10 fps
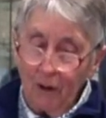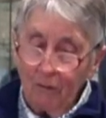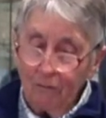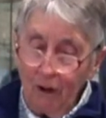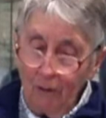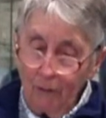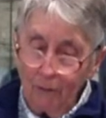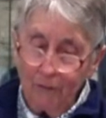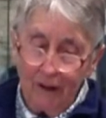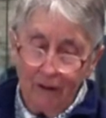
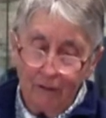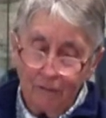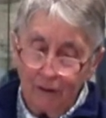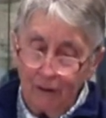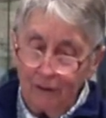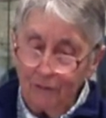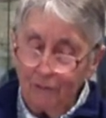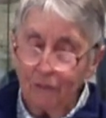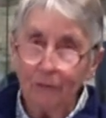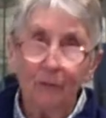rowed over
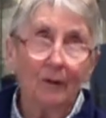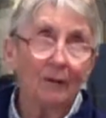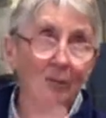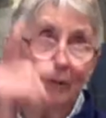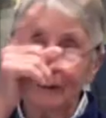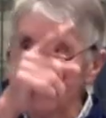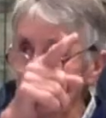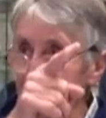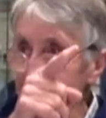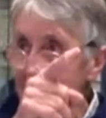to Point
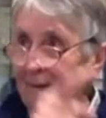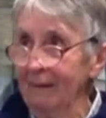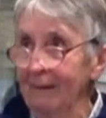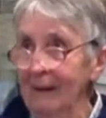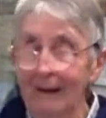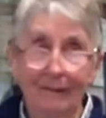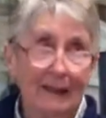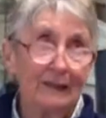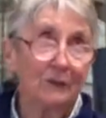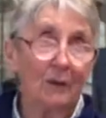Nepean, and
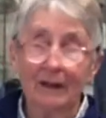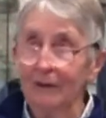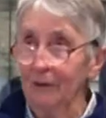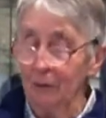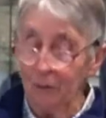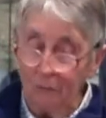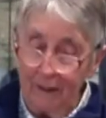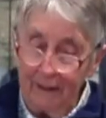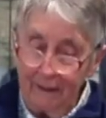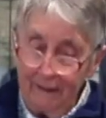that's quite a long
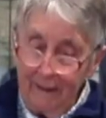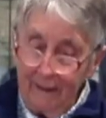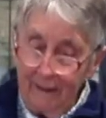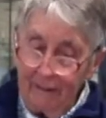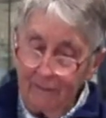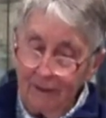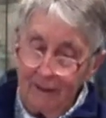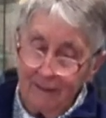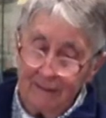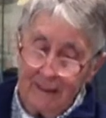way, and
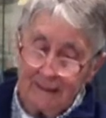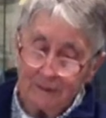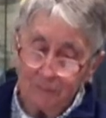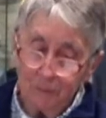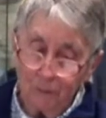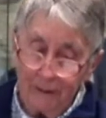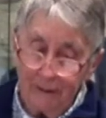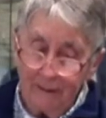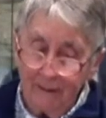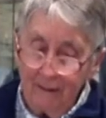next
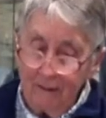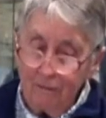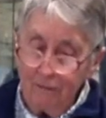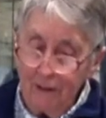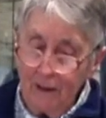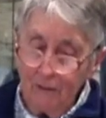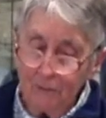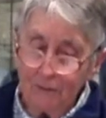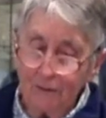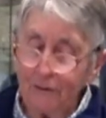morning
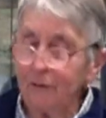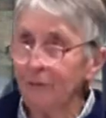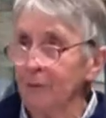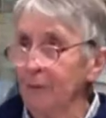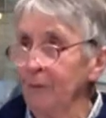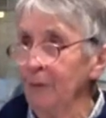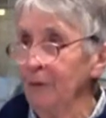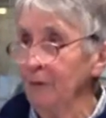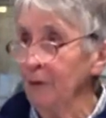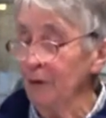found the crew
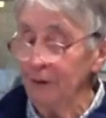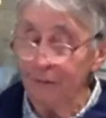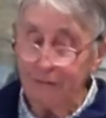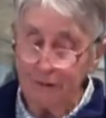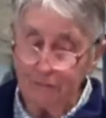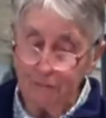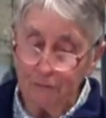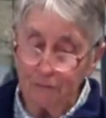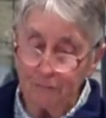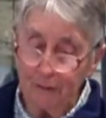who'd gone off in the
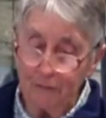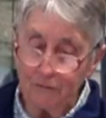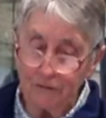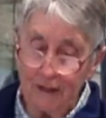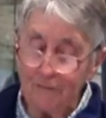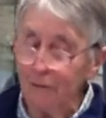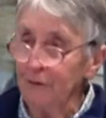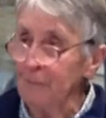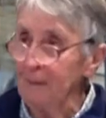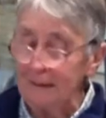first boat safe on
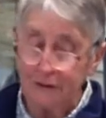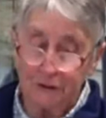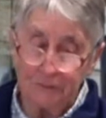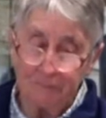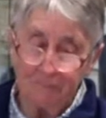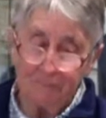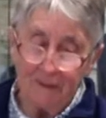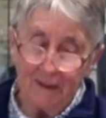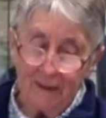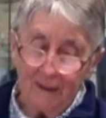the beach.
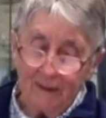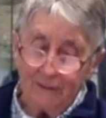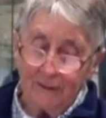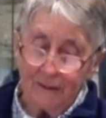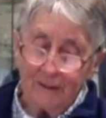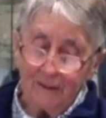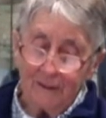The